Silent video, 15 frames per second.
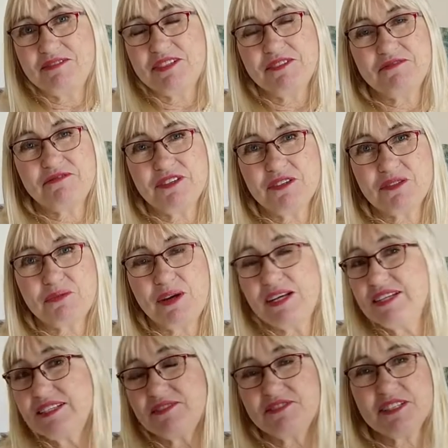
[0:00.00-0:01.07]
different
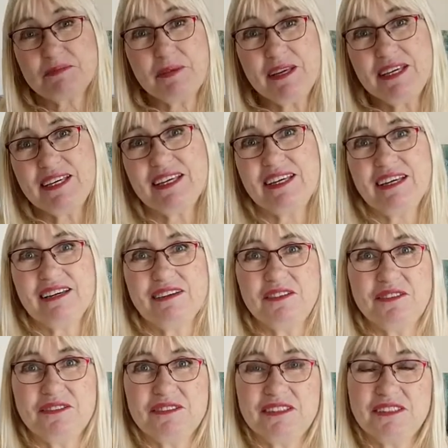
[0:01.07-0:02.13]
ways of speaking
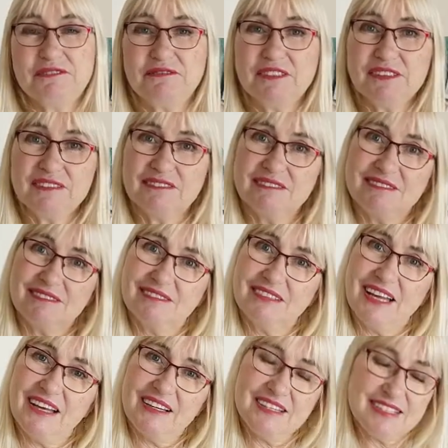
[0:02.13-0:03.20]
or different
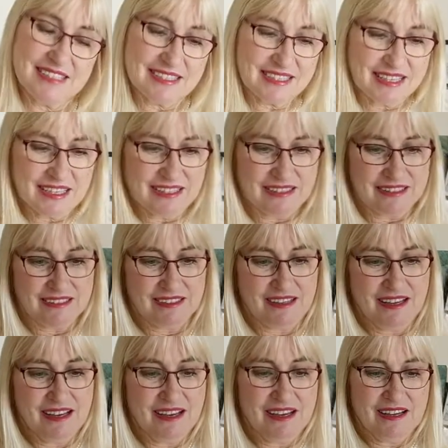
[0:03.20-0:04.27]
coloured skin,
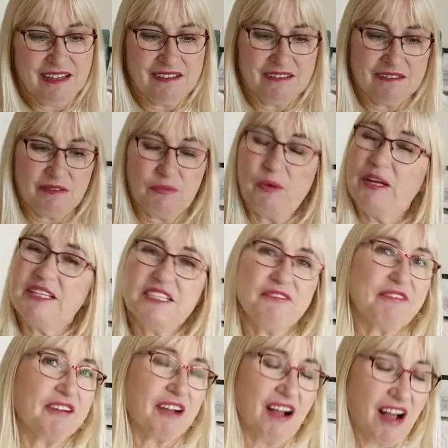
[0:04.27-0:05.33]
wear
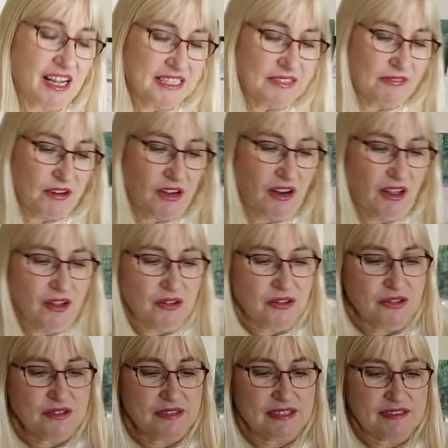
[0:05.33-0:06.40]
different kinds of
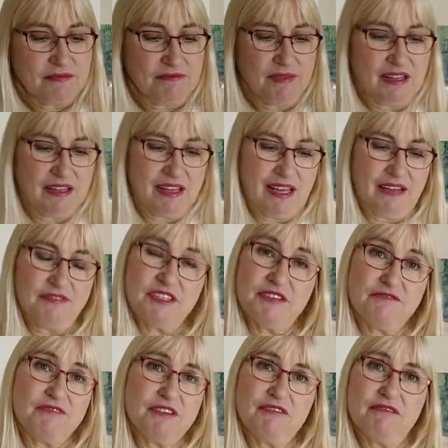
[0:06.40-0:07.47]
clothes, have
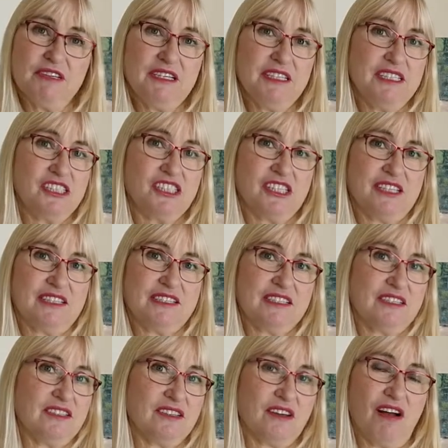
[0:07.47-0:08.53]
different religions
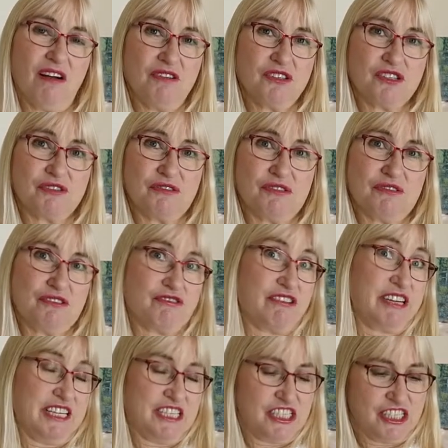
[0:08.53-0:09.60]
and cultural
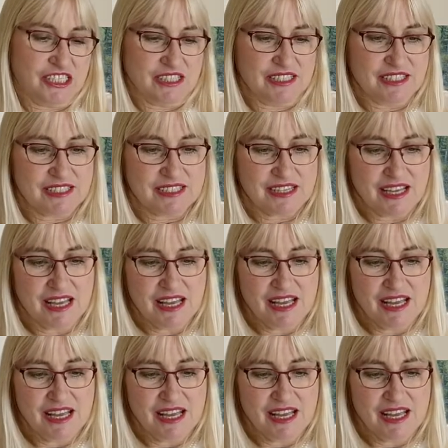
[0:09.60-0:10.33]
traditions.